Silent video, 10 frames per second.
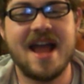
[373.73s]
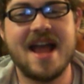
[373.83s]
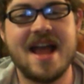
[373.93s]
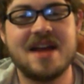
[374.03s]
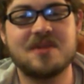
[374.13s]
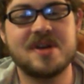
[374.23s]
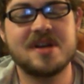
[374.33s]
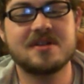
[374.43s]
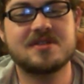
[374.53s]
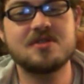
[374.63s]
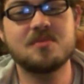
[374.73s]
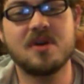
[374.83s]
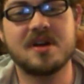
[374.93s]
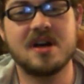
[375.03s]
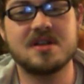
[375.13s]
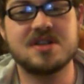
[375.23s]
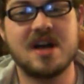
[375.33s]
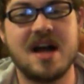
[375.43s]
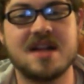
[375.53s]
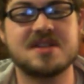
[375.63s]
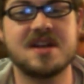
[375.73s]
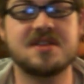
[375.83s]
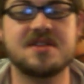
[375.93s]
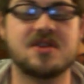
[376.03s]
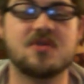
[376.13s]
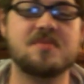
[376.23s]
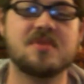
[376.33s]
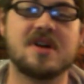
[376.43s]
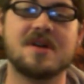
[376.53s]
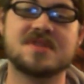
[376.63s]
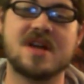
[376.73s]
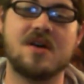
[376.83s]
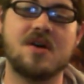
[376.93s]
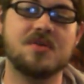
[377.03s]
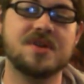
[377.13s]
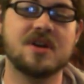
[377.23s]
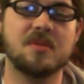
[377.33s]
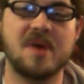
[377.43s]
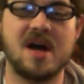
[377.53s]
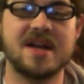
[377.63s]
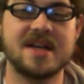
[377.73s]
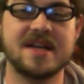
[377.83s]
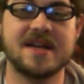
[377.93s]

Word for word: and we hear two more gunshots, and then the creeper comes out holding her body.